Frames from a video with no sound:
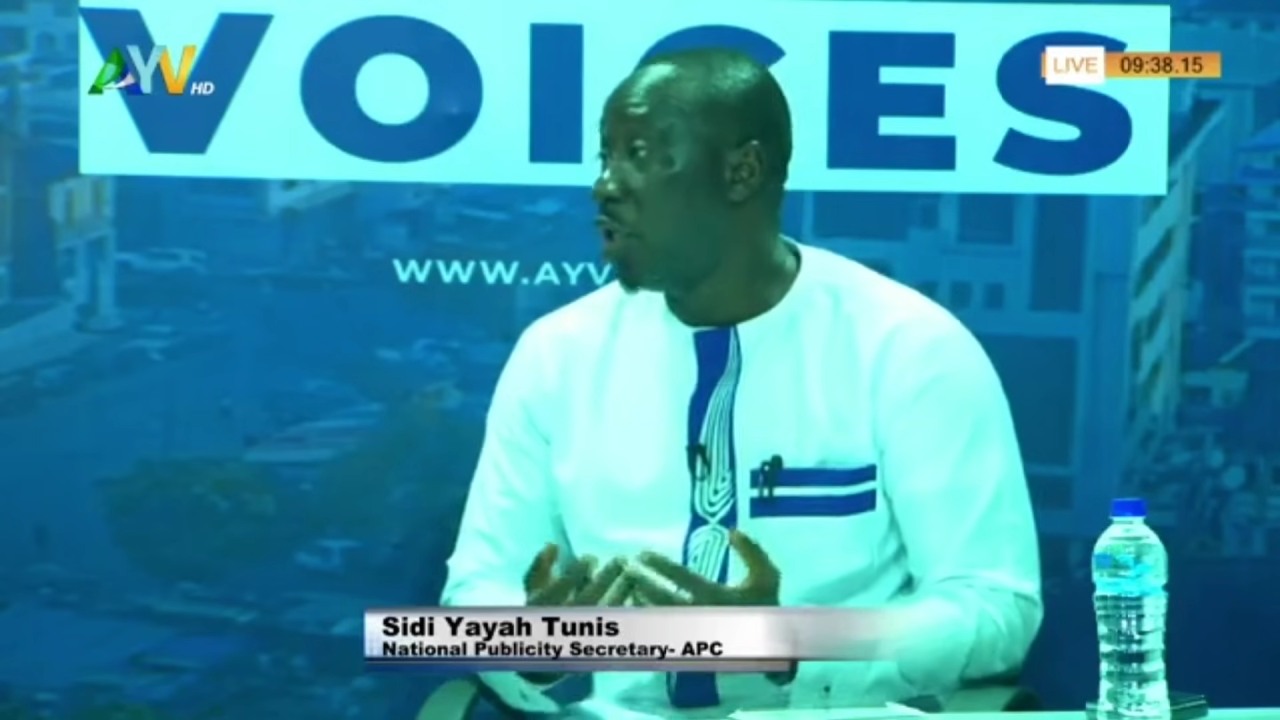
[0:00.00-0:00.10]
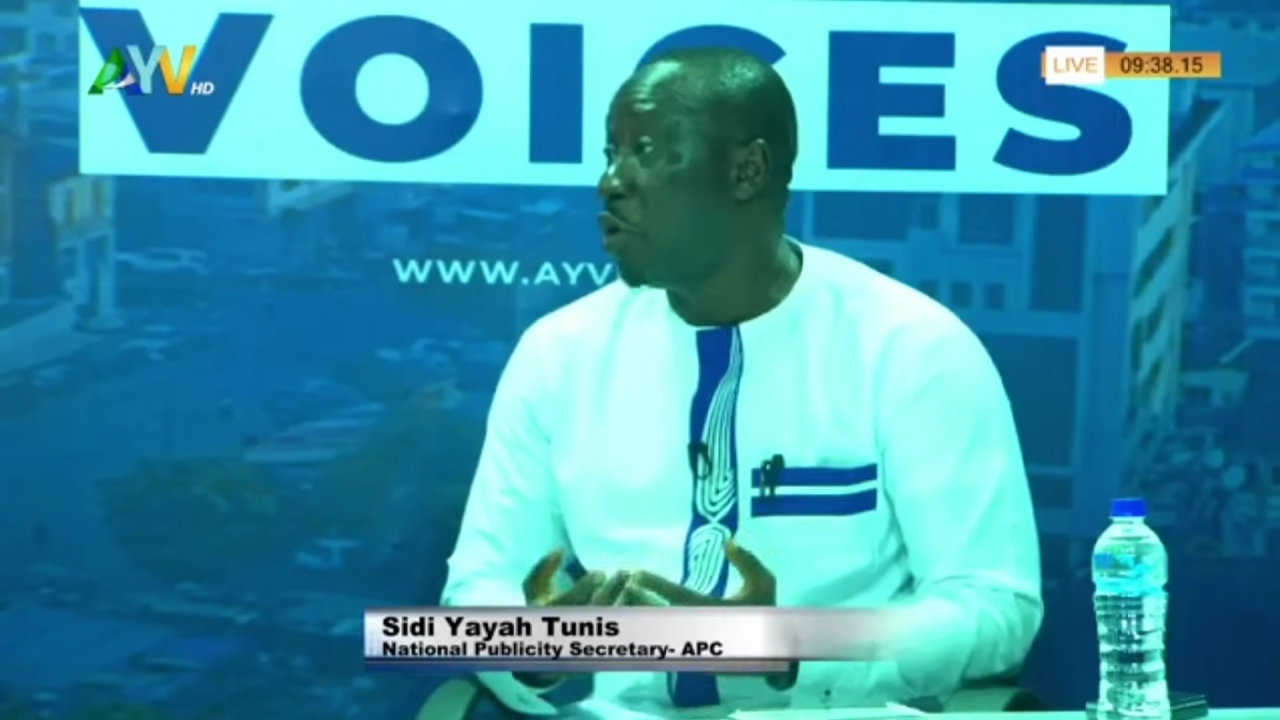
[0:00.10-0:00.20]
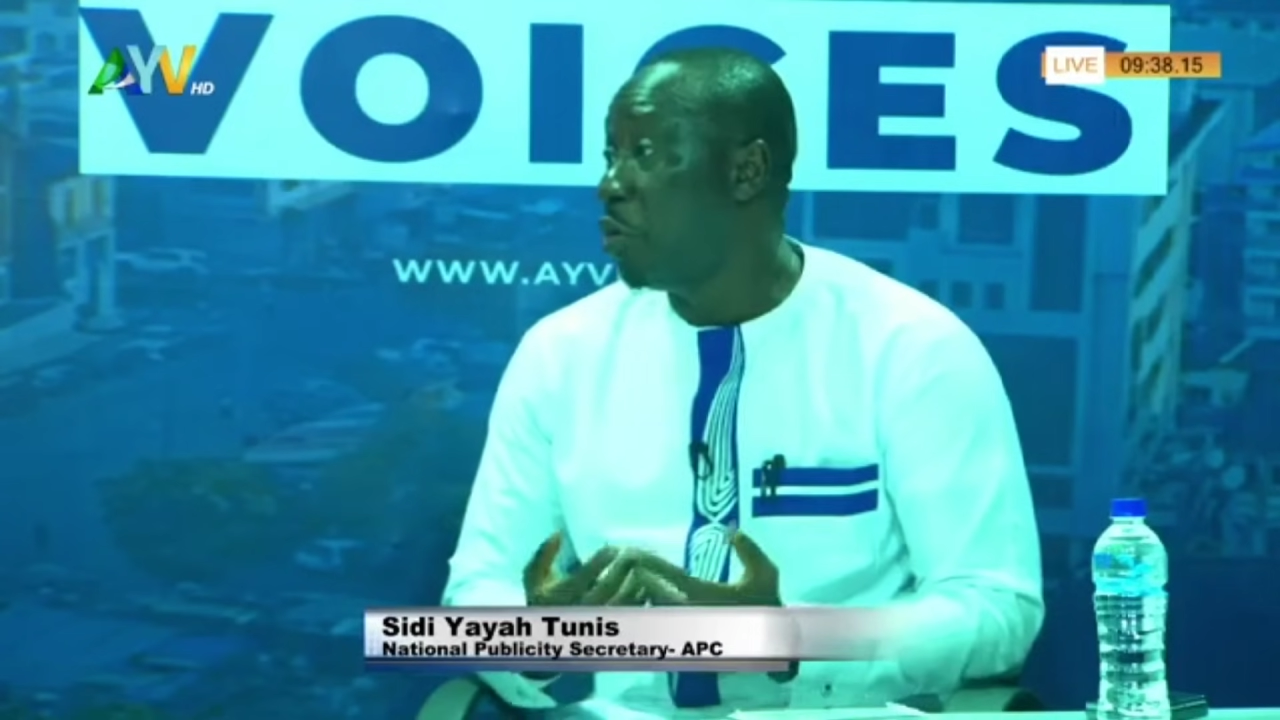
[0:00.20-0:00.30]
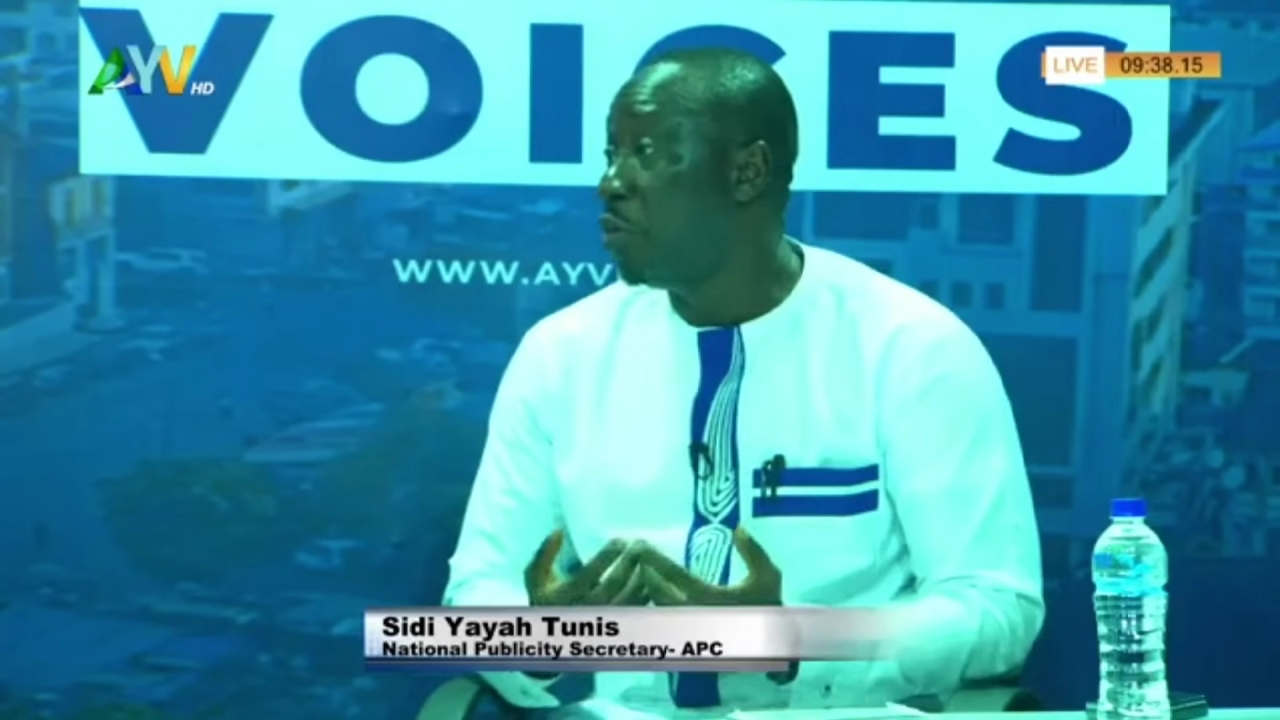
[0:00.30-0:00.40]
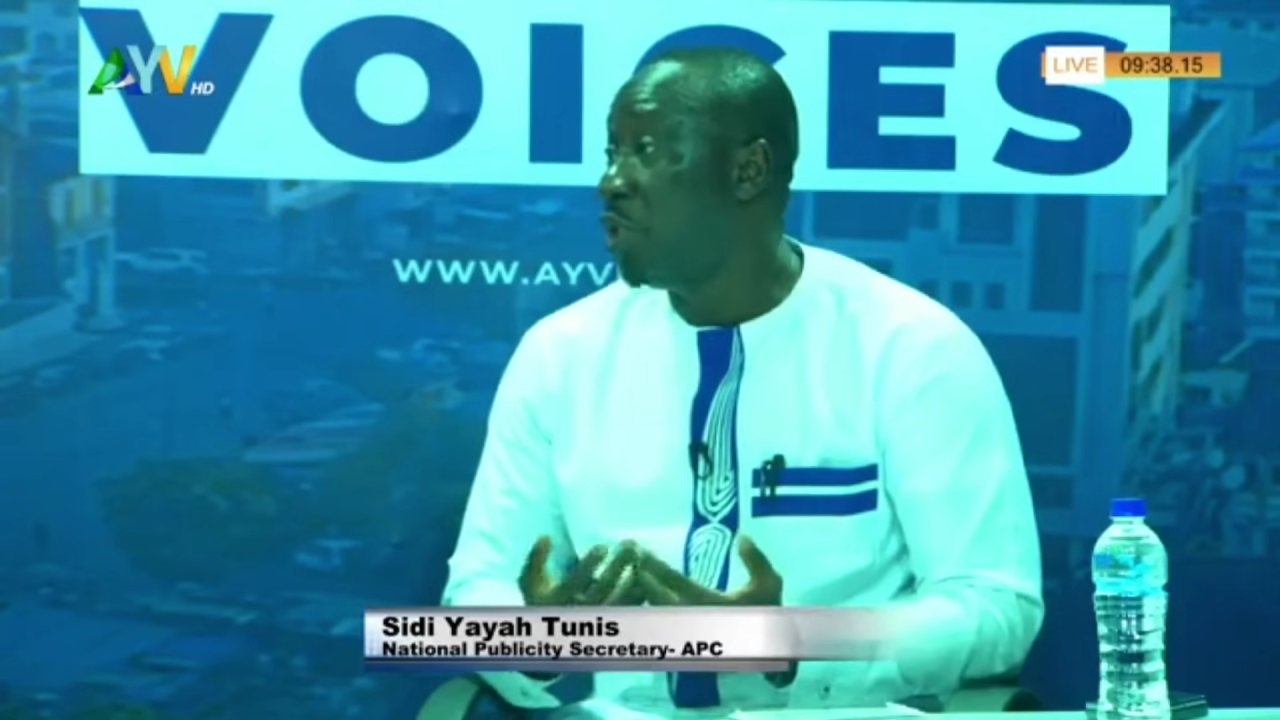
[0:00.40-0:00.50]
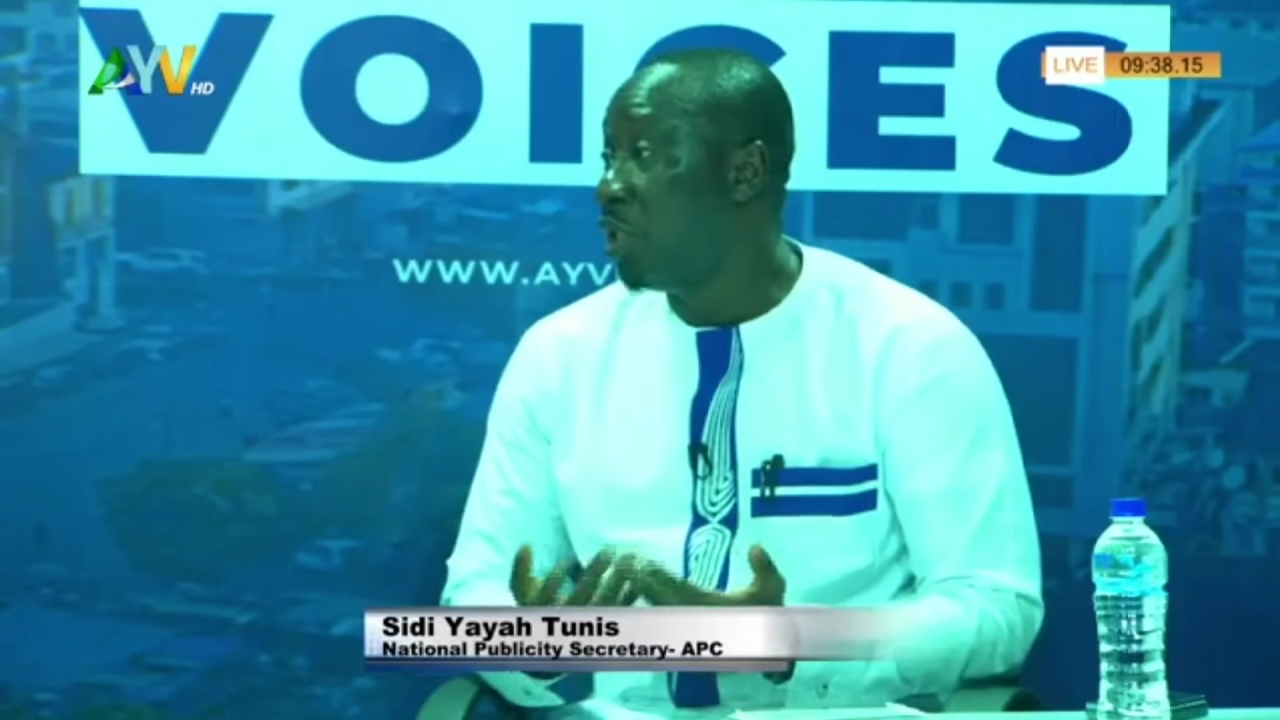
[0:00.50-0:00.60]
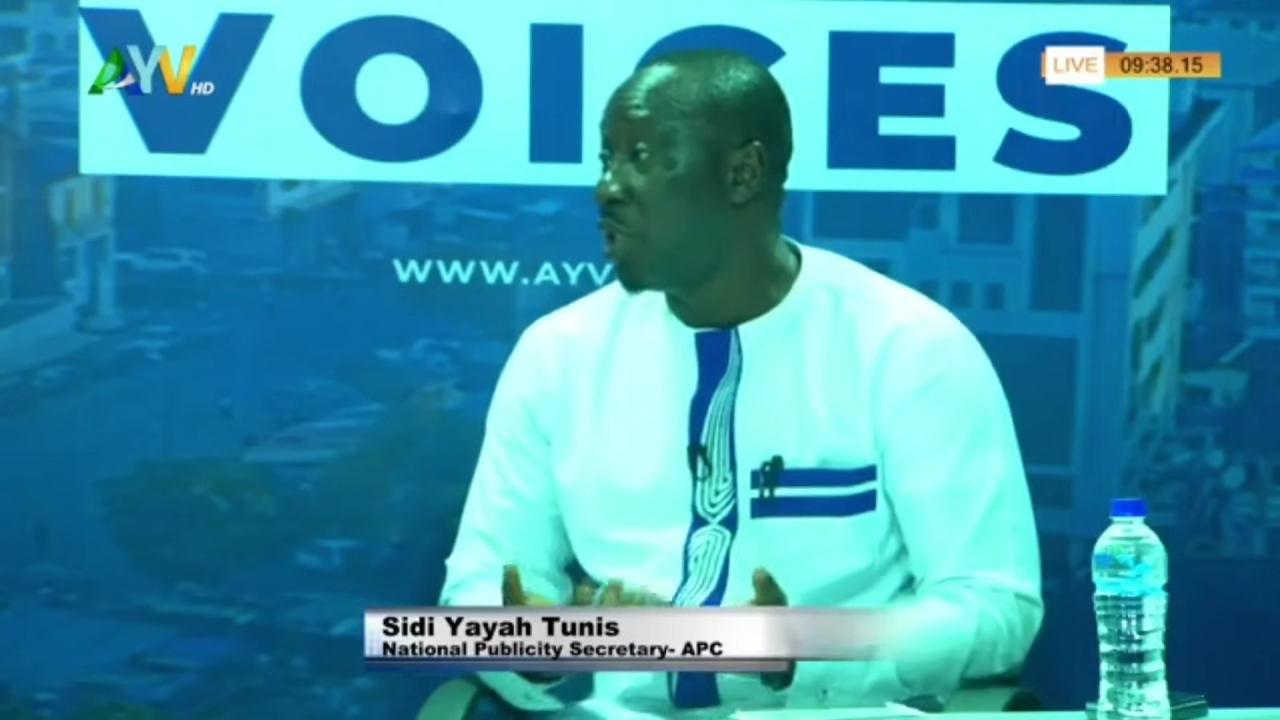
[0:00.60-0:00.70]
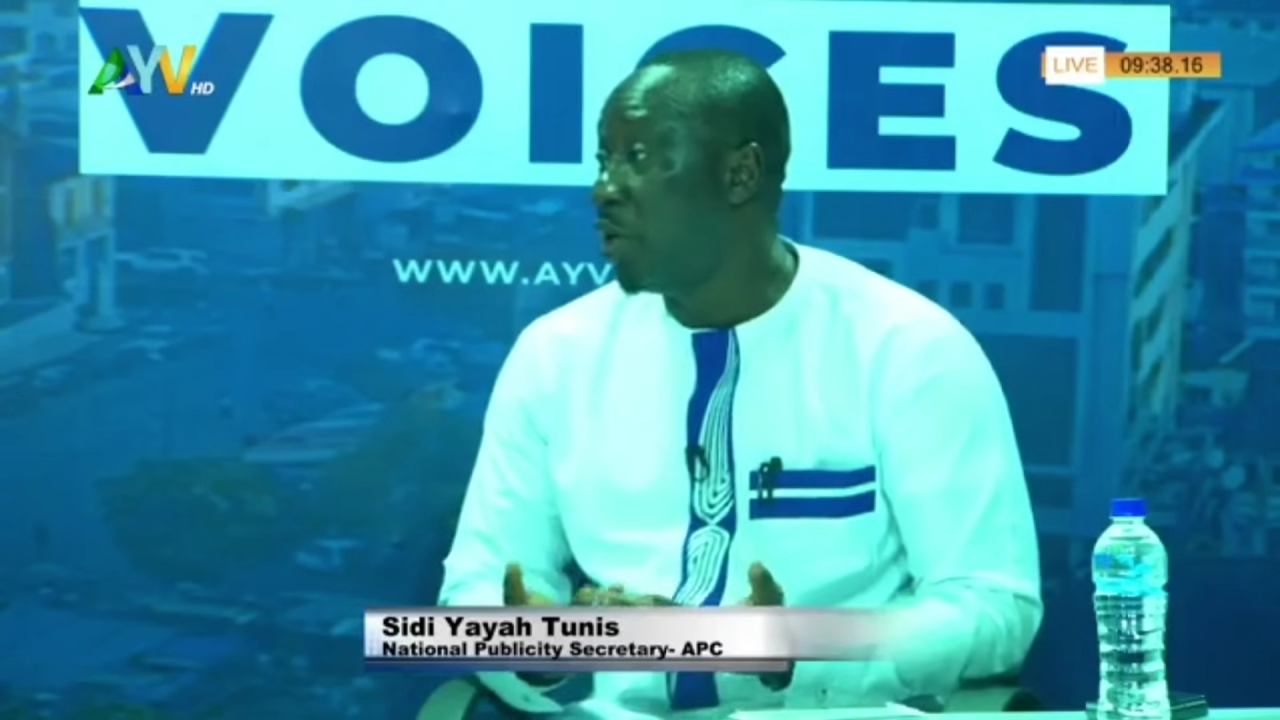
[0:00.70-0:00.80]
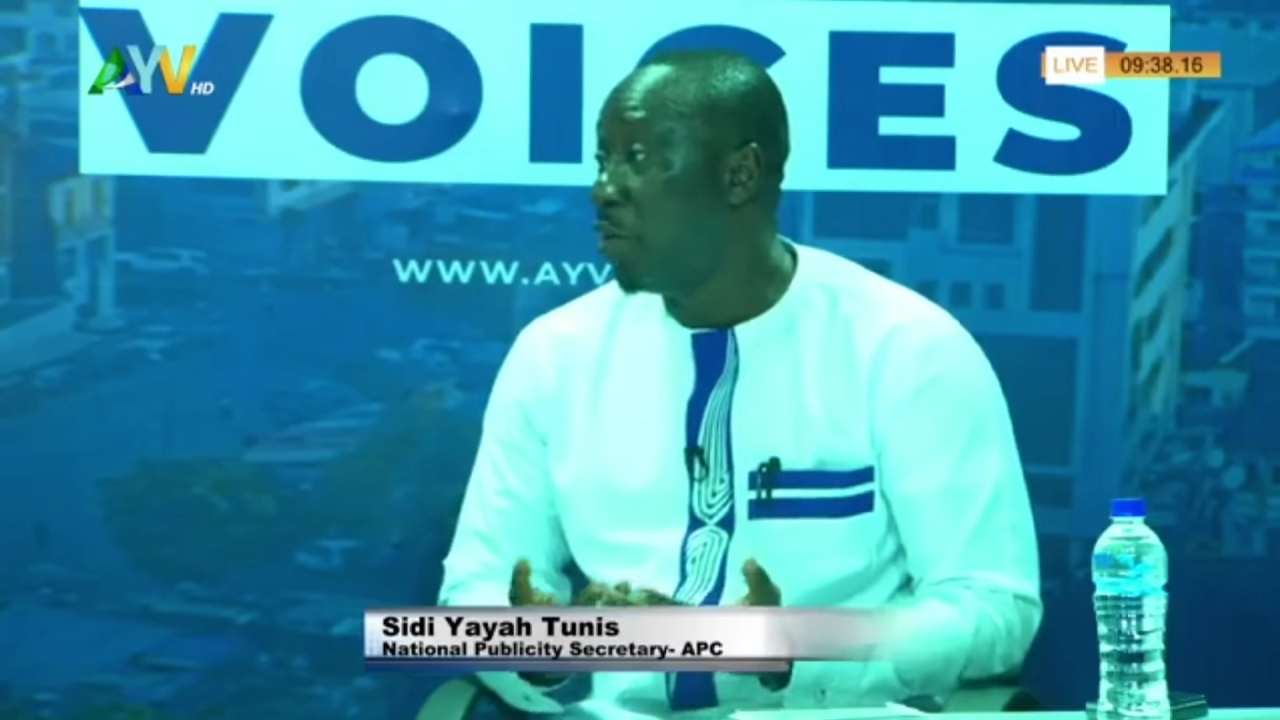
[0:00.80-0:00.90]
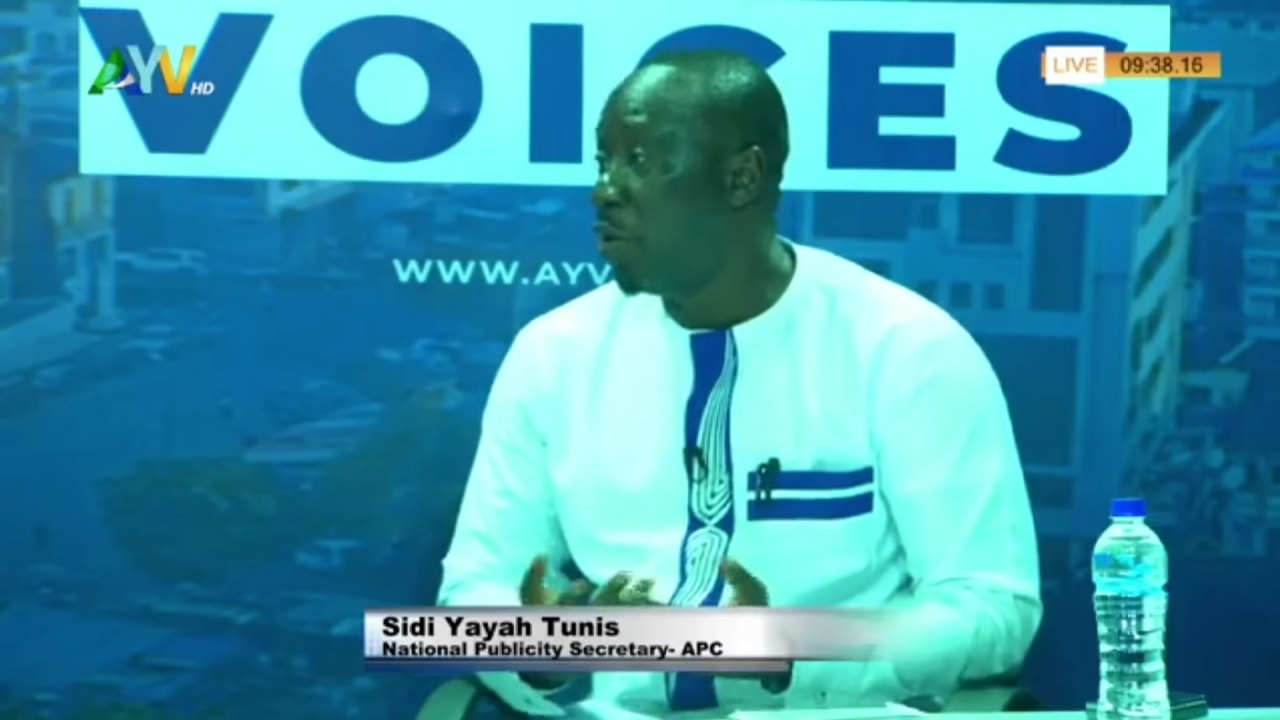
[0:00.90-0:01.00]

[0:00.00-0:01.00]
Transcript: ceremony.